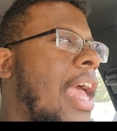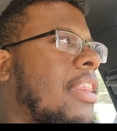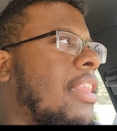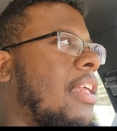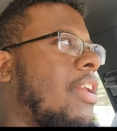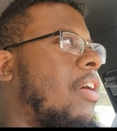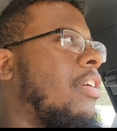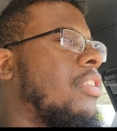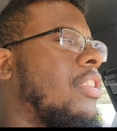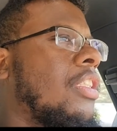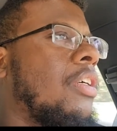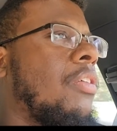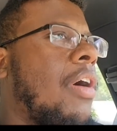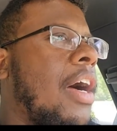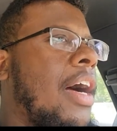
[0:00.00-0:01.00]
and then
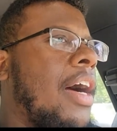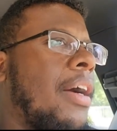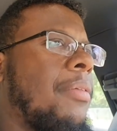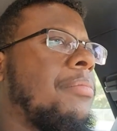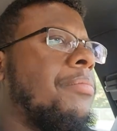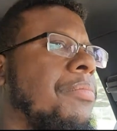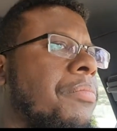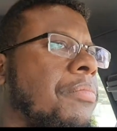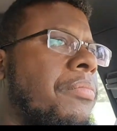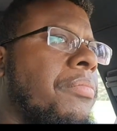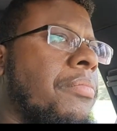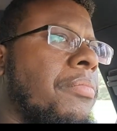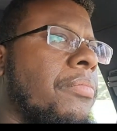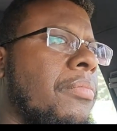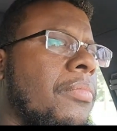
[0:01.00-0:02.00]
also
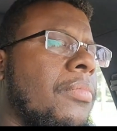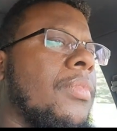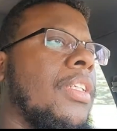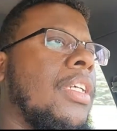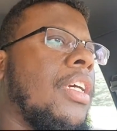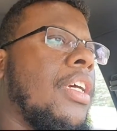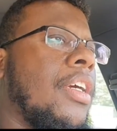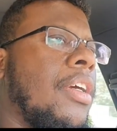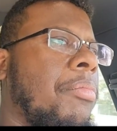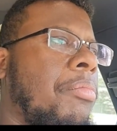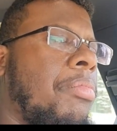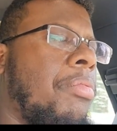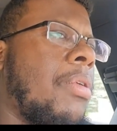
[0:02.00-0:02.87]
um,